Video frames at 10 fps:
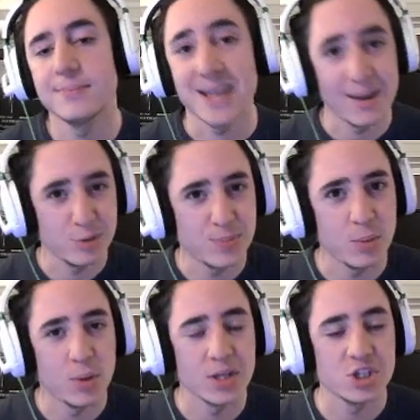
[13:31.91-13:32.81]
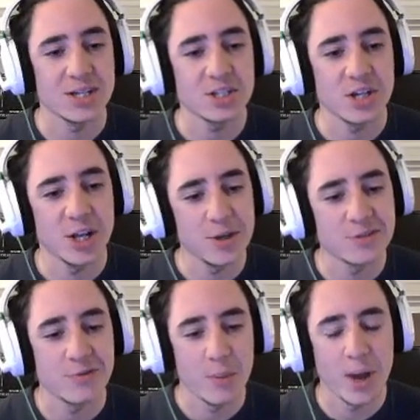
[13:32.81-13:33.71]
That would be one suggestion I
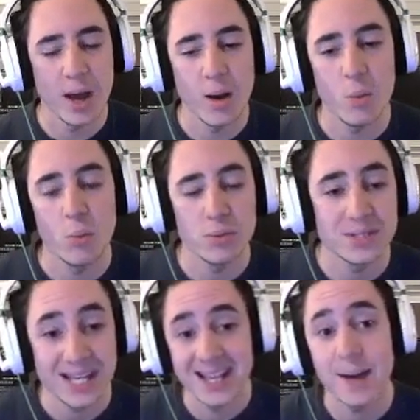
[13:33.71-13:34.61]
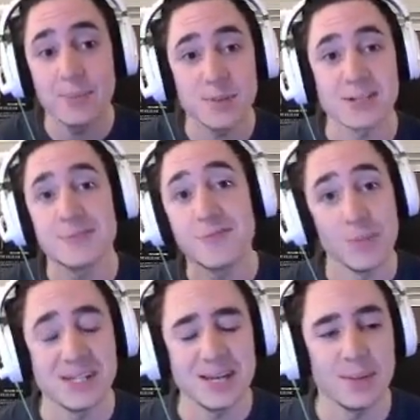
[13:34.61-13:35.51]
noticed from seeing that perspective from
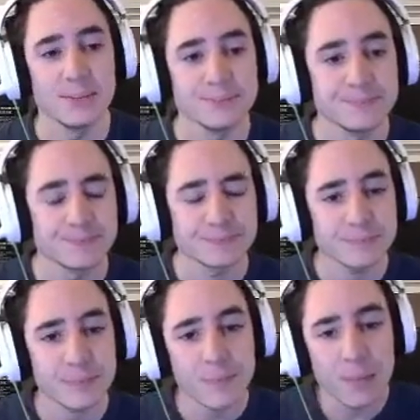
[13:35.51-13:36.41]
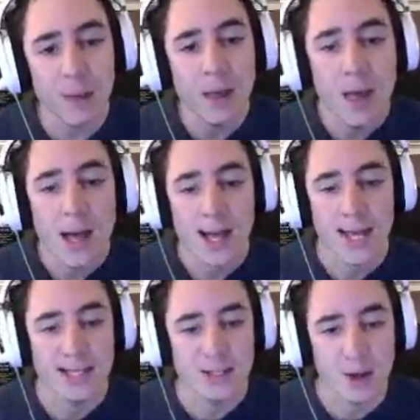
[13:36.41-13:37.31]
the Dima. Okay,
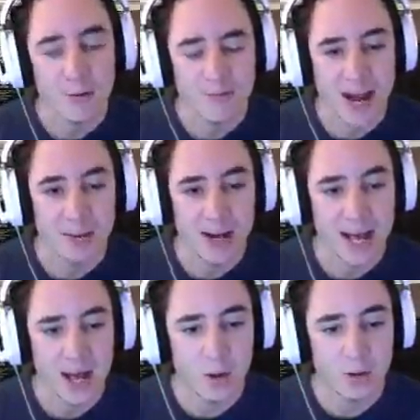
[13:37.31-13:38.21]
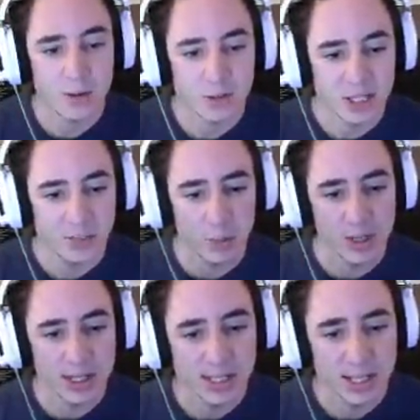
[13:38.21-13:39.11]
he's going round now, using the
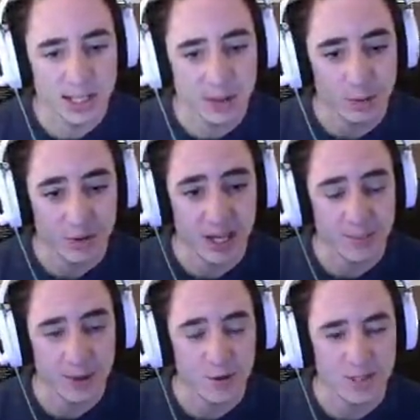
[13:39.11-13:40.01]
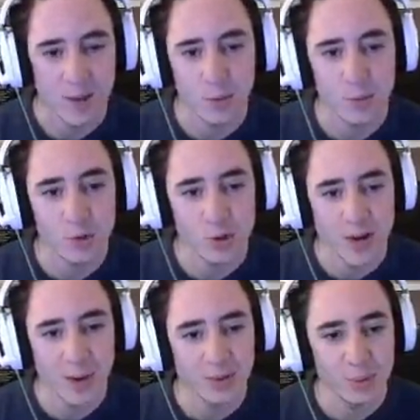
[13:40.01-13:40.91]
poison or thinking about using it. I wouldn't walk
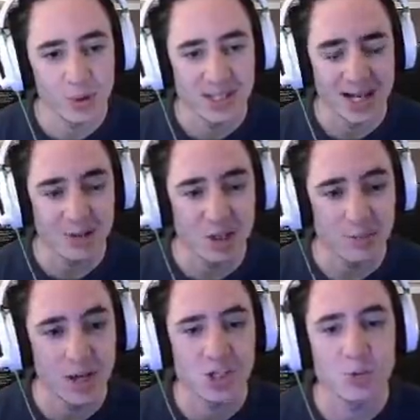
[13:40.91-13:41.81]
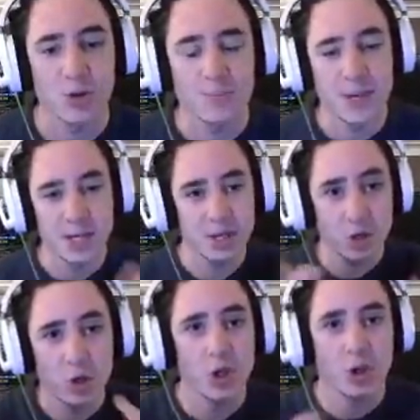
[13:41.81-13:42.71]
around with the poison out too much. You want to be
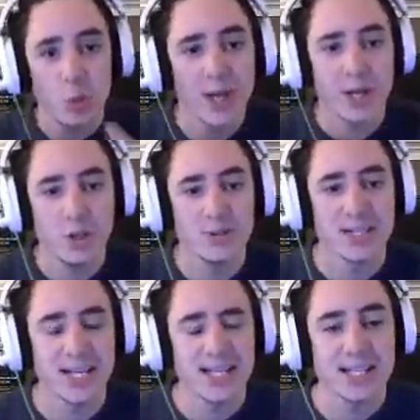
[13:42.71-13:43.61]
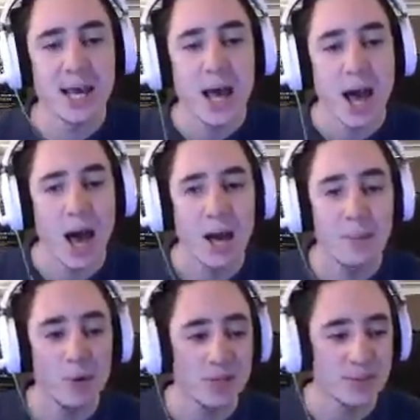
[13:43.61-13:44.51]
good and quick at using these.
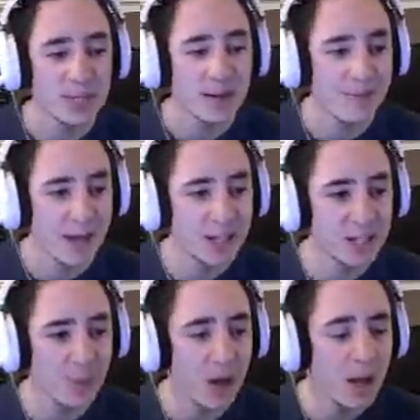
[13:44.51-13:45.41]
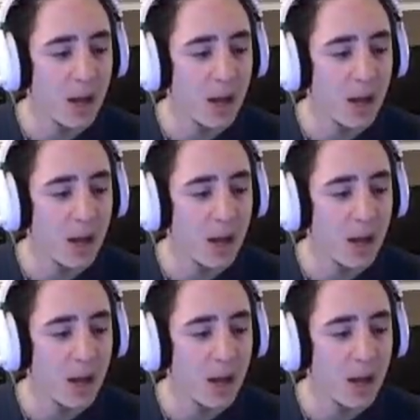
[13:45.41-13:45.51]
Poison was in a fine spot.